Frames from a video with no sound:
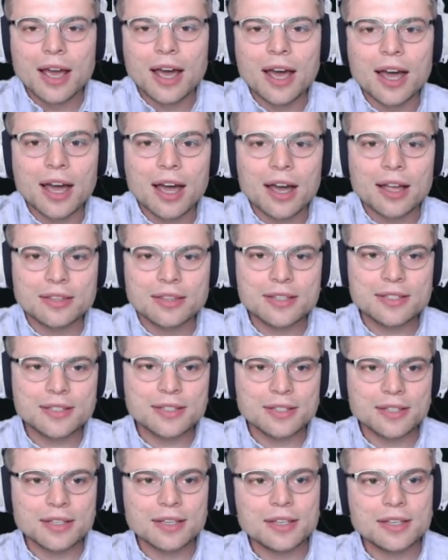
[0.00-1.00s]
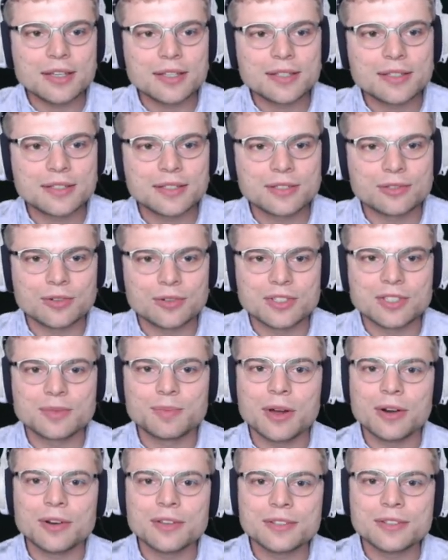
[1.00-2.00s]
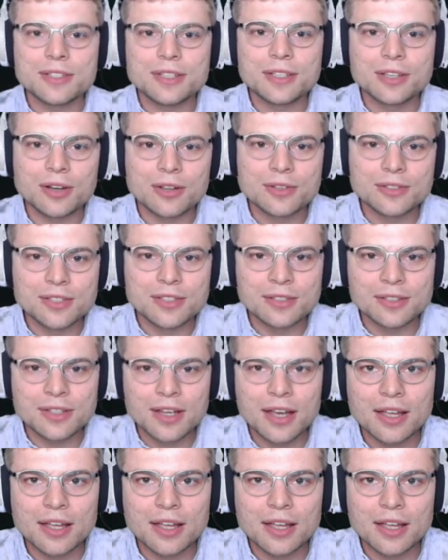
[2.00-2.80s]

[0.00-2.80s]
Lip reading: TCC is Transparency, Consent,